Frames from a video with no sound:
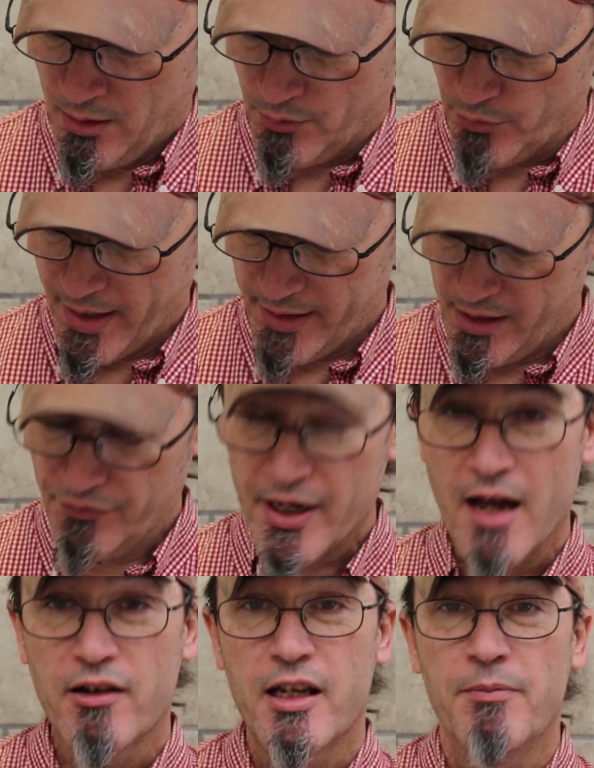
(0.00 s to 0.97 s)
Randolph
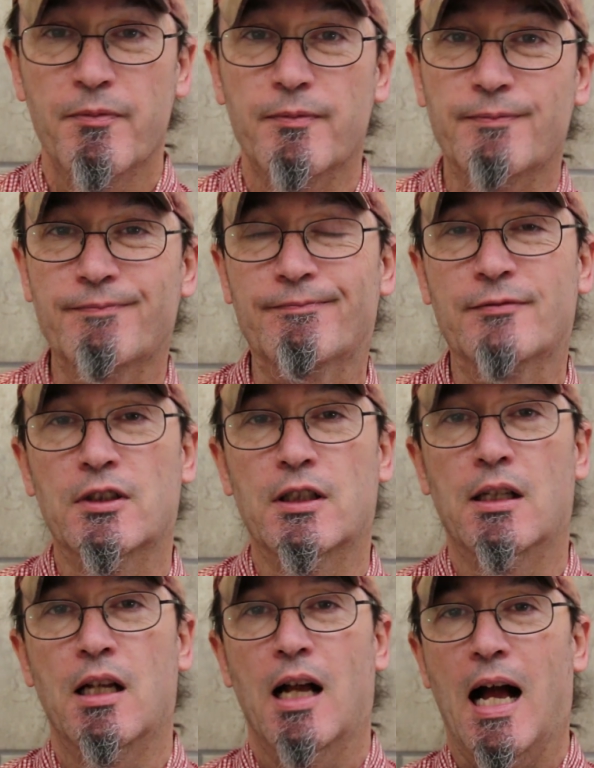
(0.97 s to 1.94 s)
County,
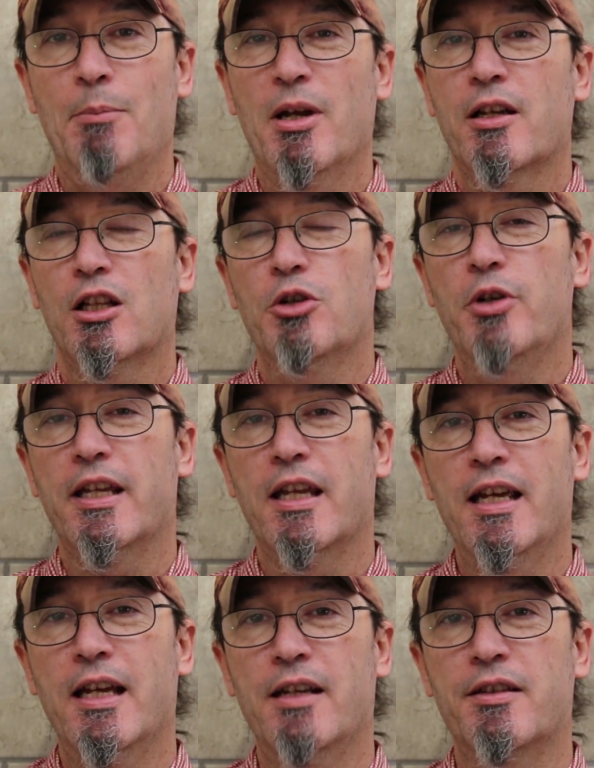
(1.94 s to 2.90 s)
I'm including
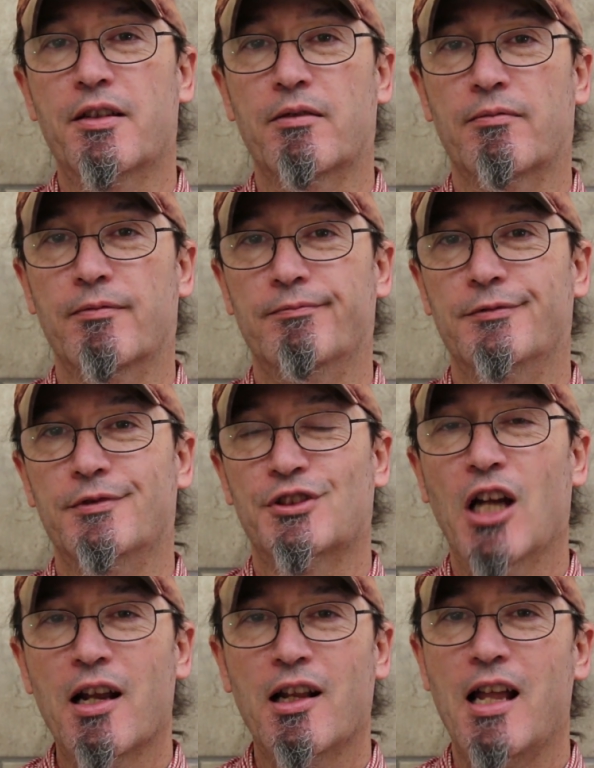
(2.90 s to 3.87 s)
it.
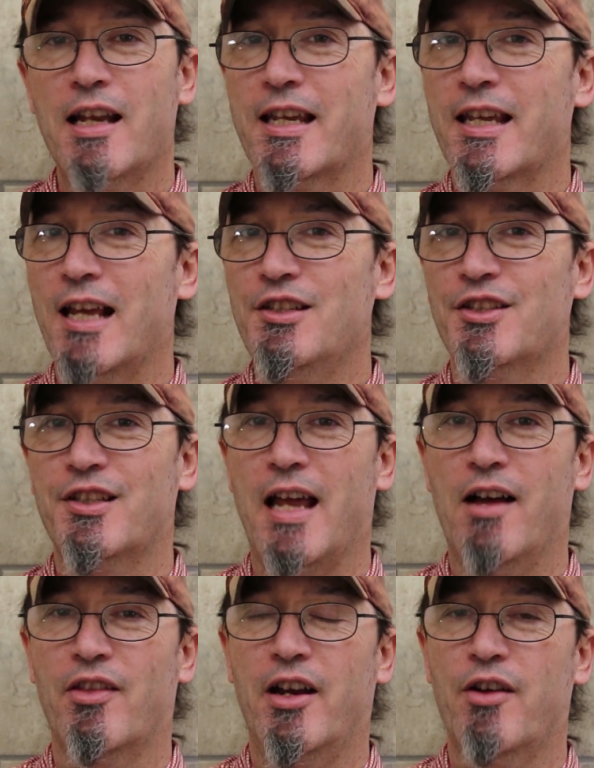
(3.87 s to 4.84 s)
It's not a lot of cases
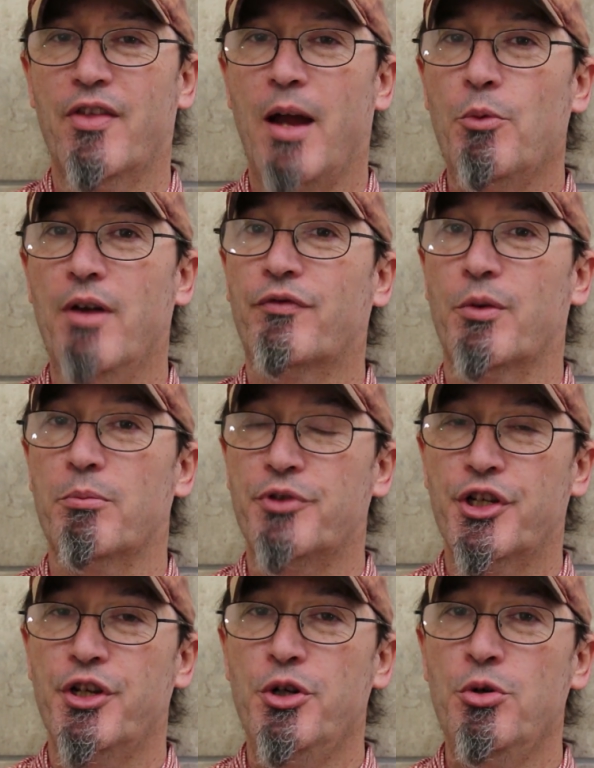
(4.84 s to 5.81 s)
down there. They went from
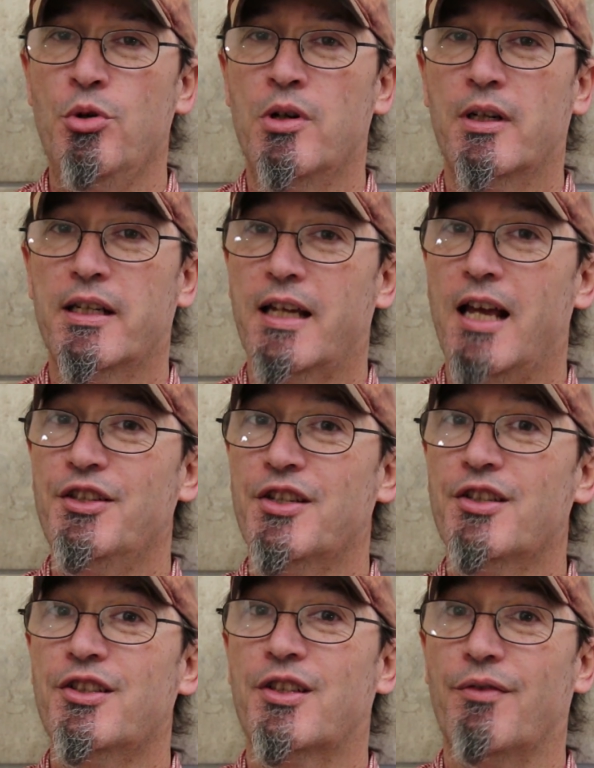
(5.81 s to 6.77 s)
2
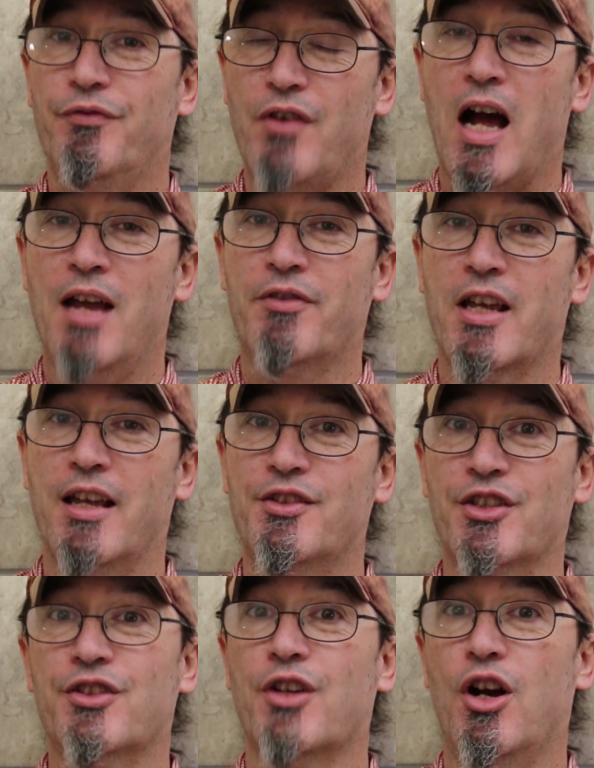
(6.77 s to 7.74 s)
cases to 5
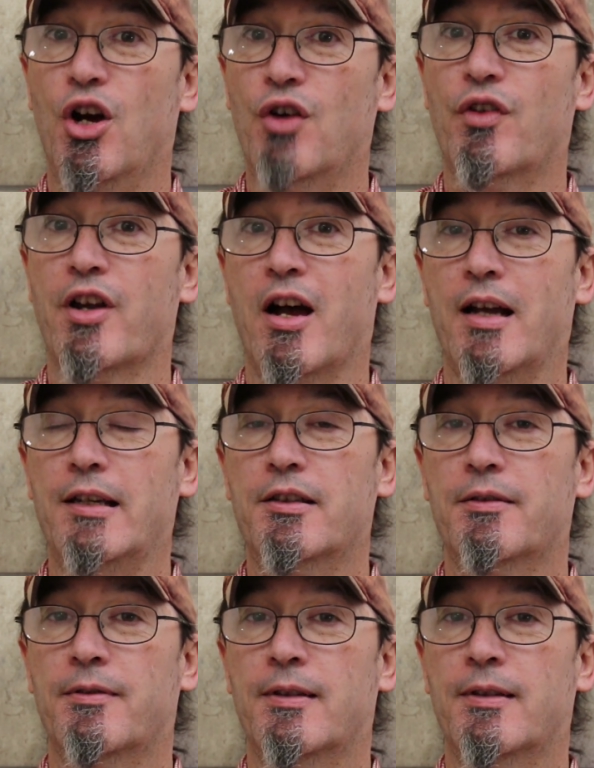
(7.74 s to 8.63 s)
cases overnight.